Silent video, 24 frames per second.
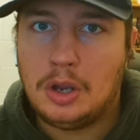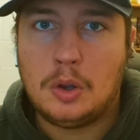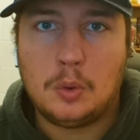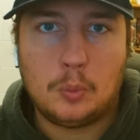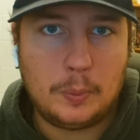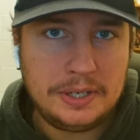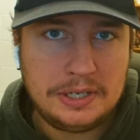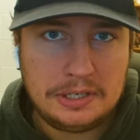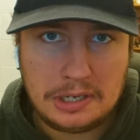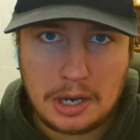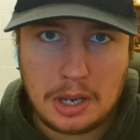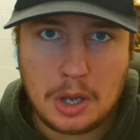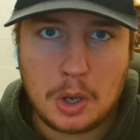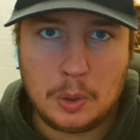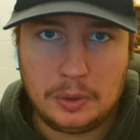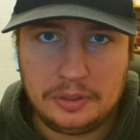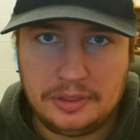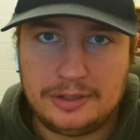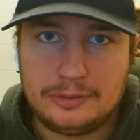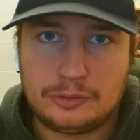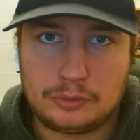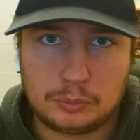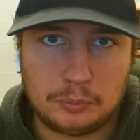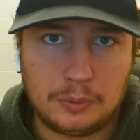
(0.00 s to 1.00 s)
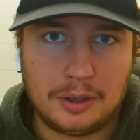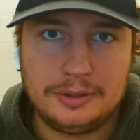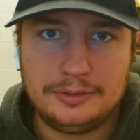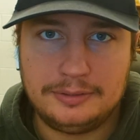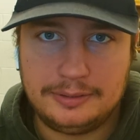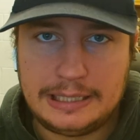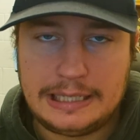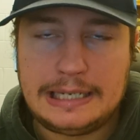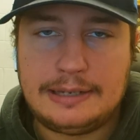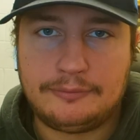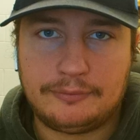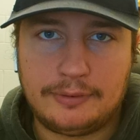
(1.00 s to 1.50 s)
We know this run
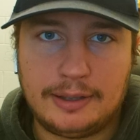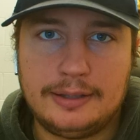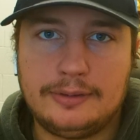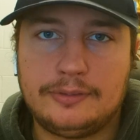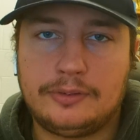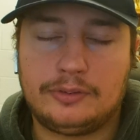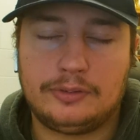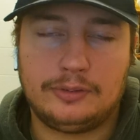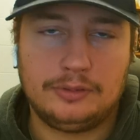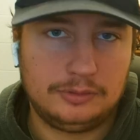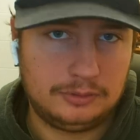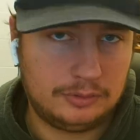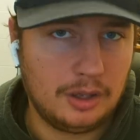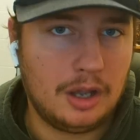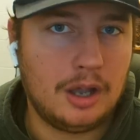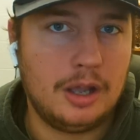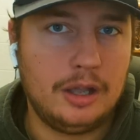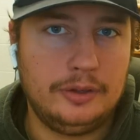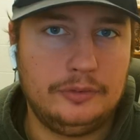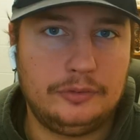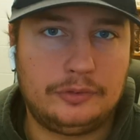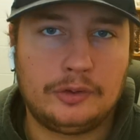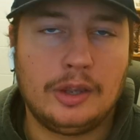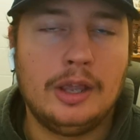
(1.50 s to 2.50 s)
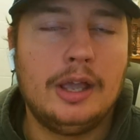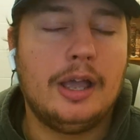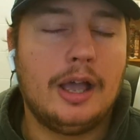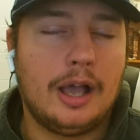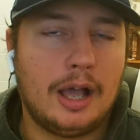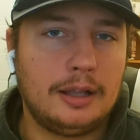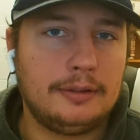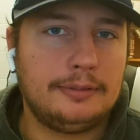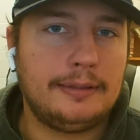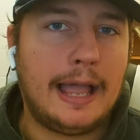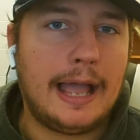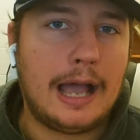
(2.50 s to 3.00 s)
defense does
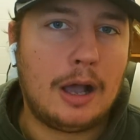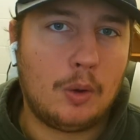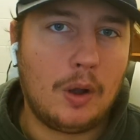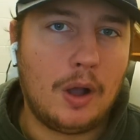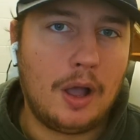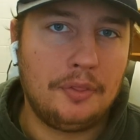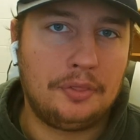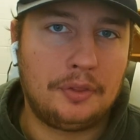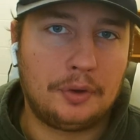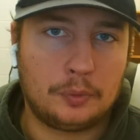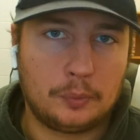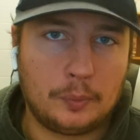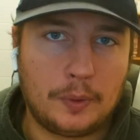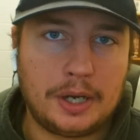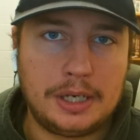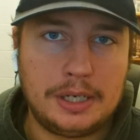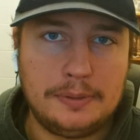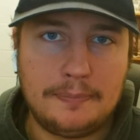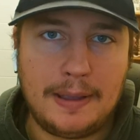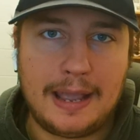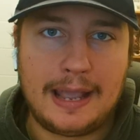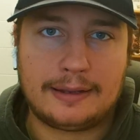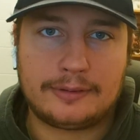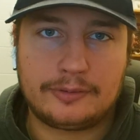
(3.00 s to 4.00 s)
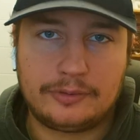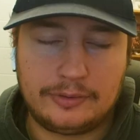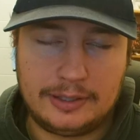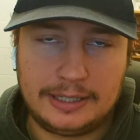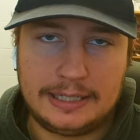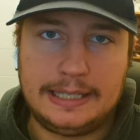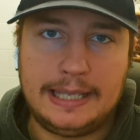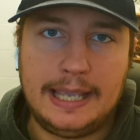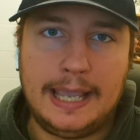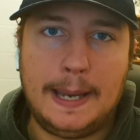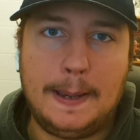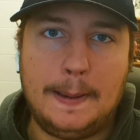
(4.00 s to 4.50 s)
allow other running backs to
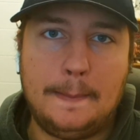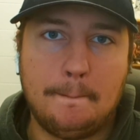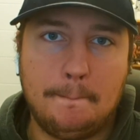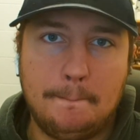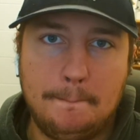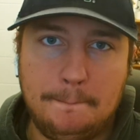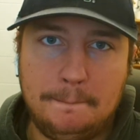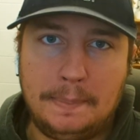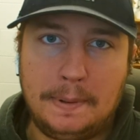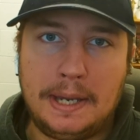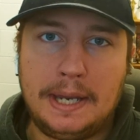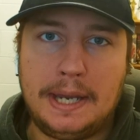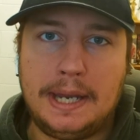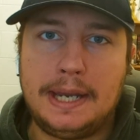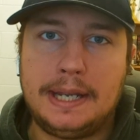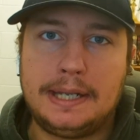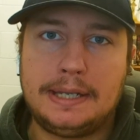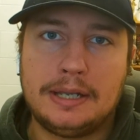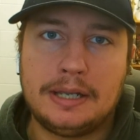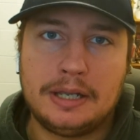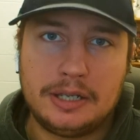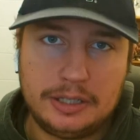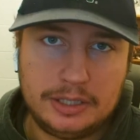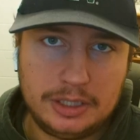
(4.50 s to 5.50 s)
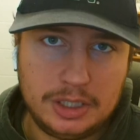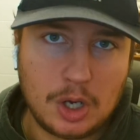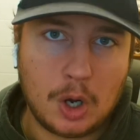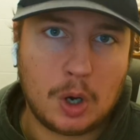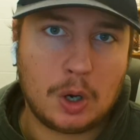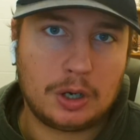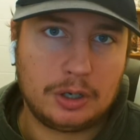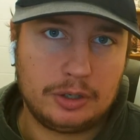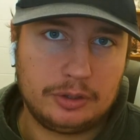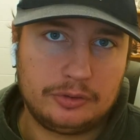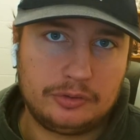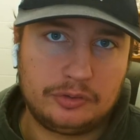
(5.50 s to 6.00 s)
get big
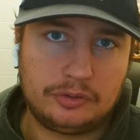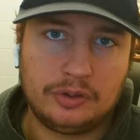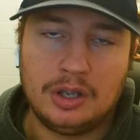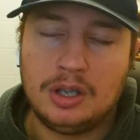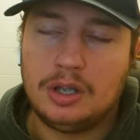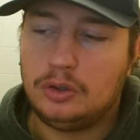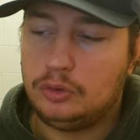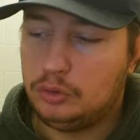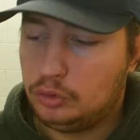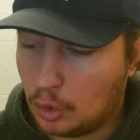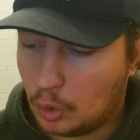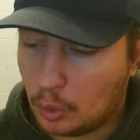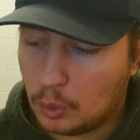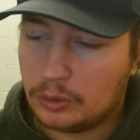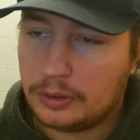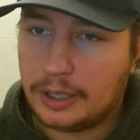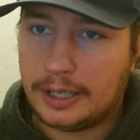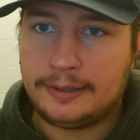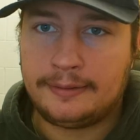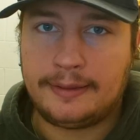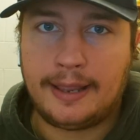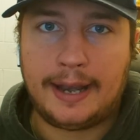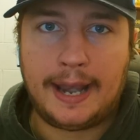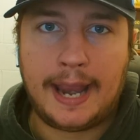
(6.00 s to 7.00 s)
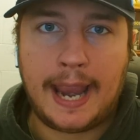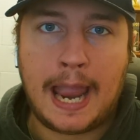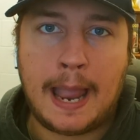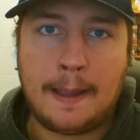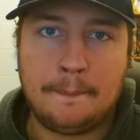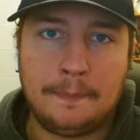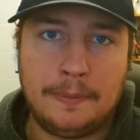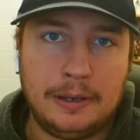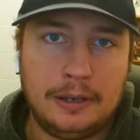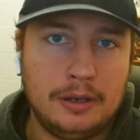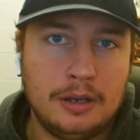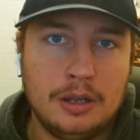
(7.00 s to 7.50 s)
yards. Don't let that
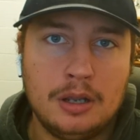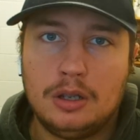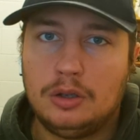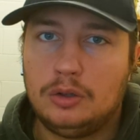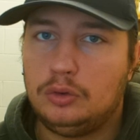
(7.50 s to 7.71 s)
happen.